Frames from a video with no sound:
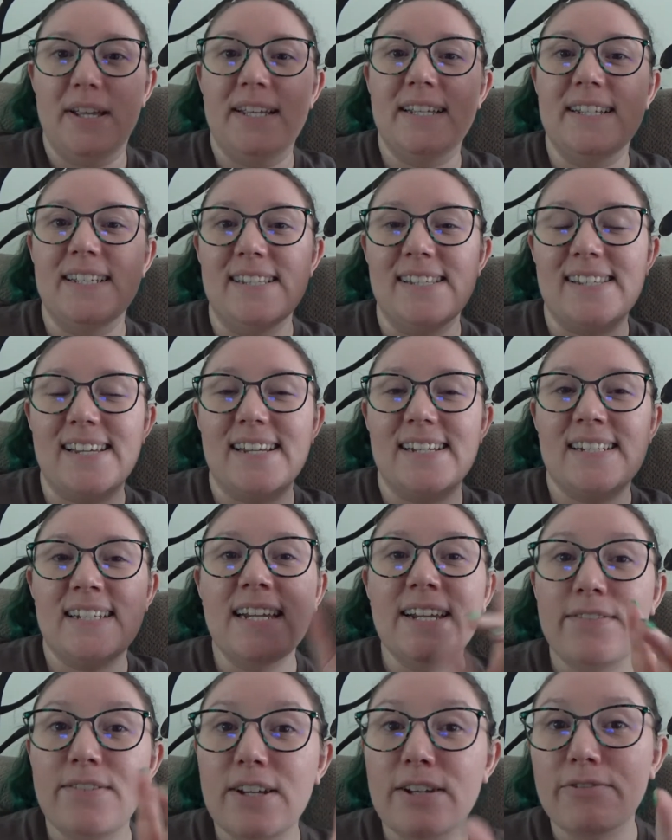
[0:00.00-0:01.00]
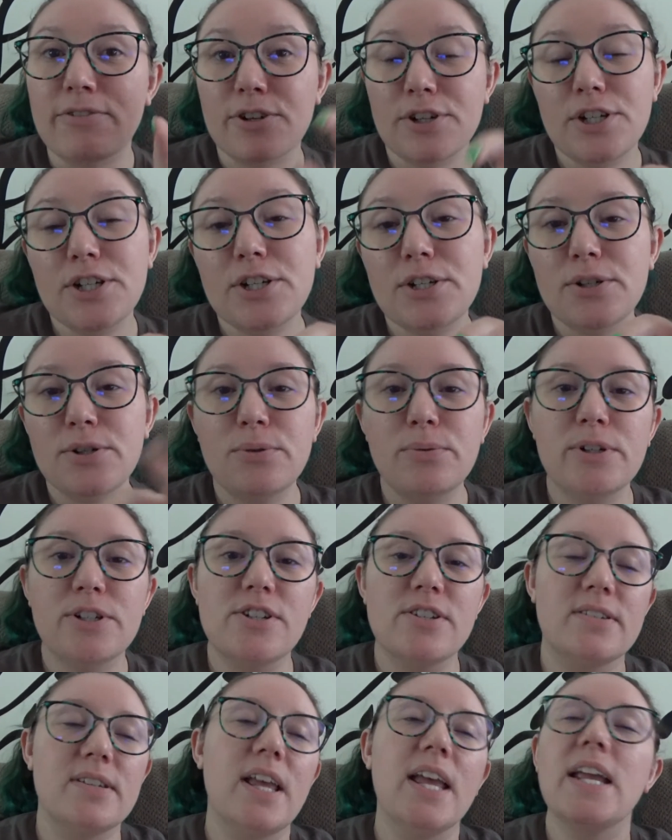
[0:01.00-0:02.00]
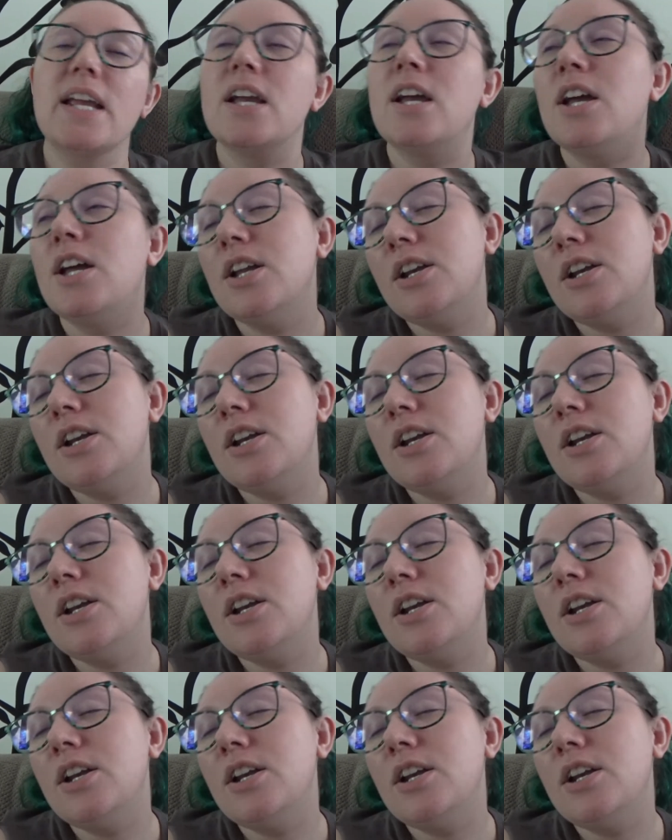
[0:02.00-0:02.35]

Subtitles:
is TV for you, which is like